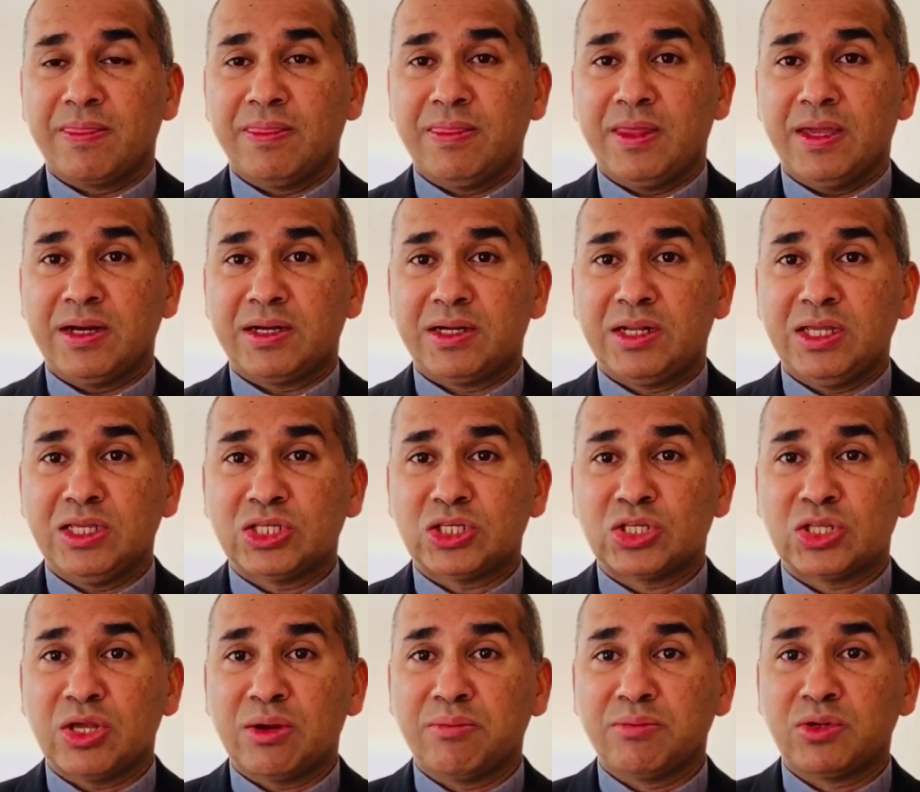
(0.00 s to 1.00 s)
They teach
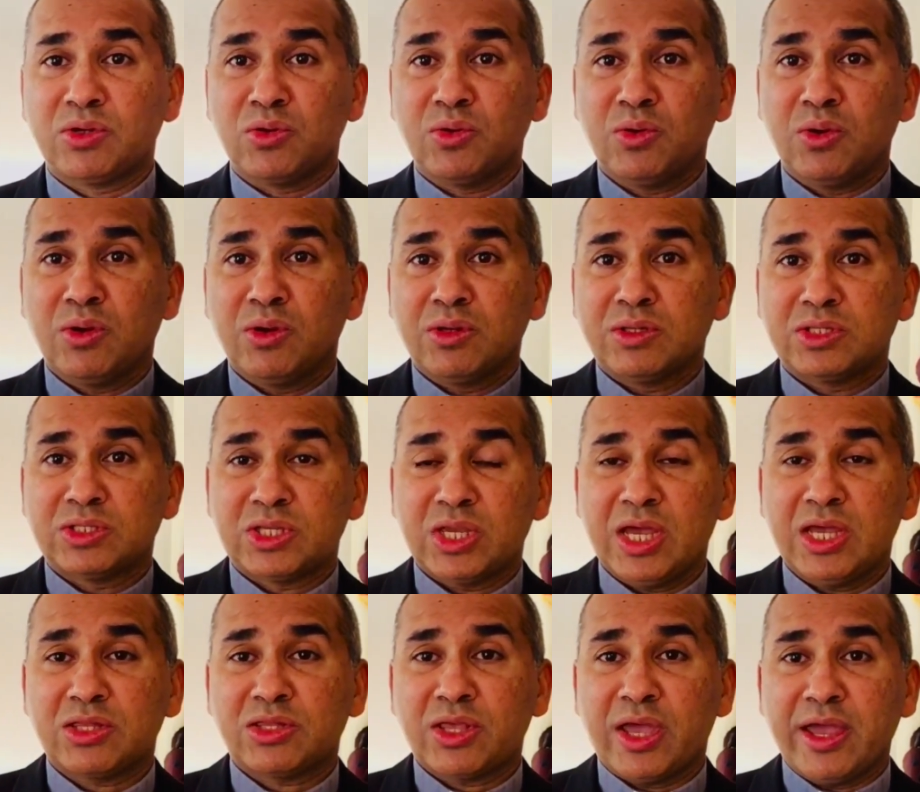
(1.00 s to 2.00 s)
them to say
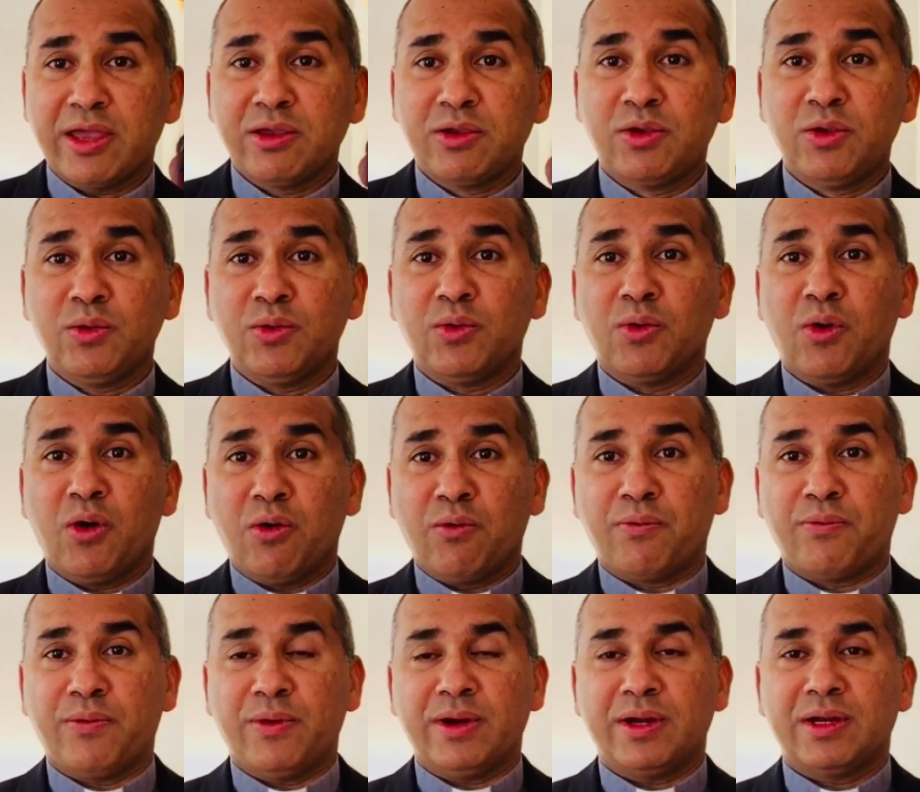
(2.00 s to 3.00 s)
thank you
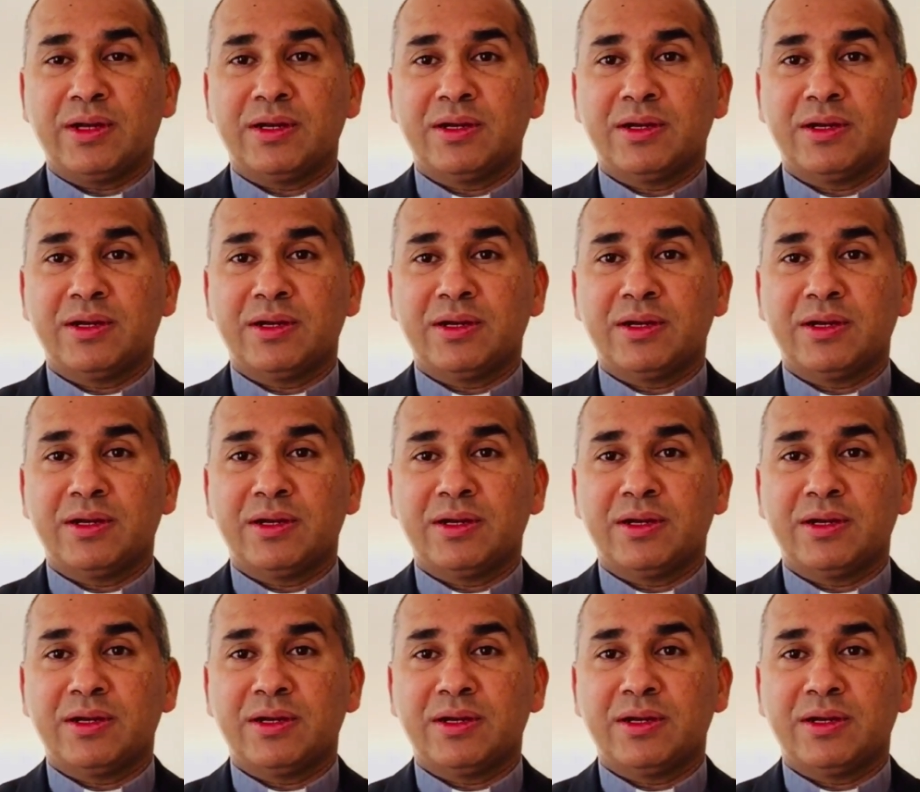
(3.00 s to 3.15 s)
often.